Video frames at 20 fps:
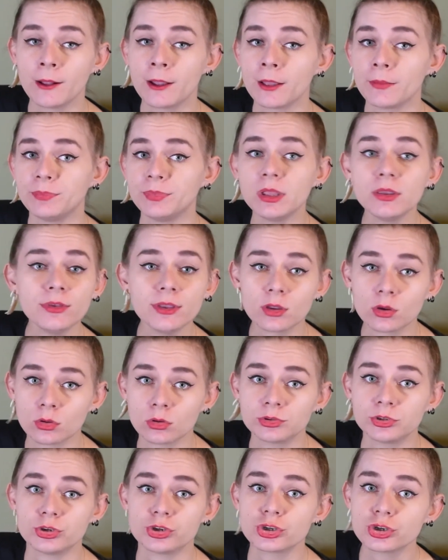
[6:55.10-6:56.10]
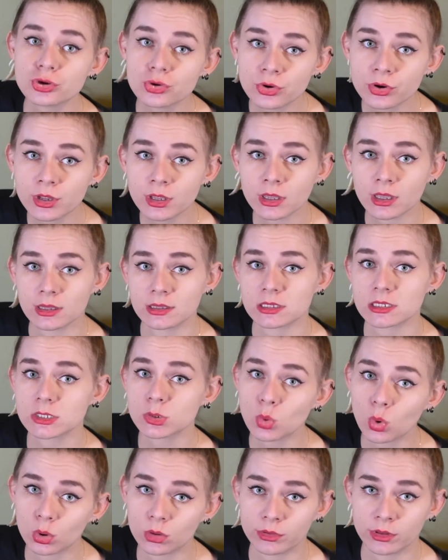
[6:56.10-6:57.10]
difficulty chewing and
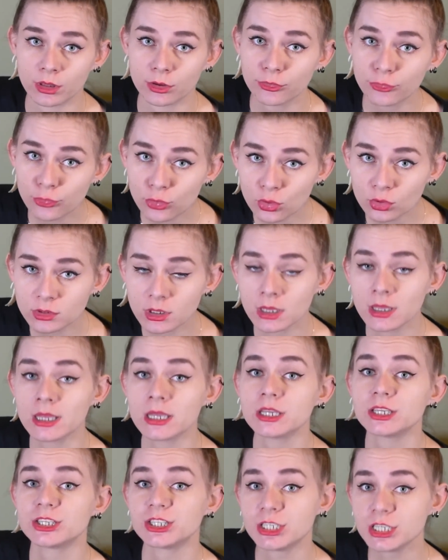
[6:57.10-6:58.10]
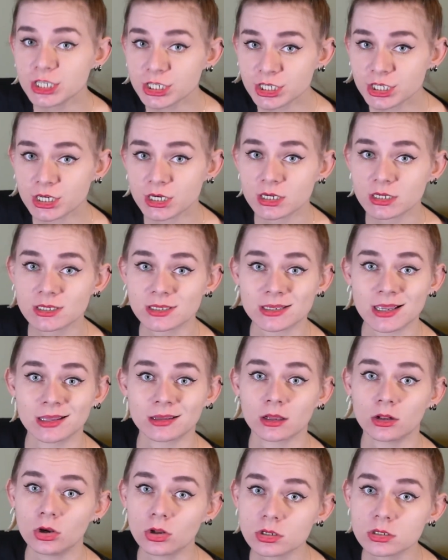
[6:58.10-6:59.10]
swallowing food, seizures and
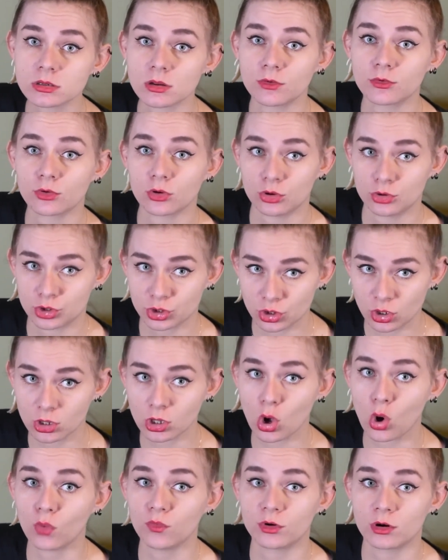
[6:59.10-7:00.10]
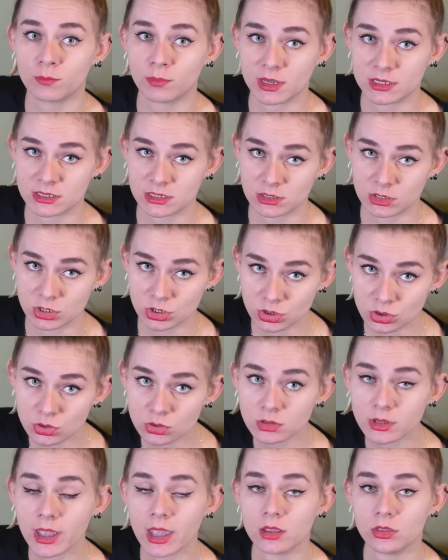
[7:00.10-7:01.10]
a loss of control over passing
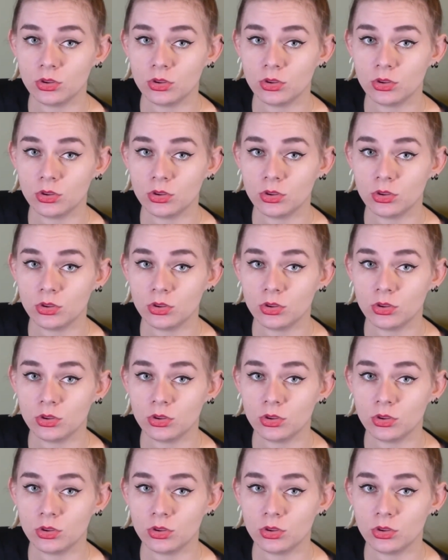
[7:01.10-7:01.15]
stool and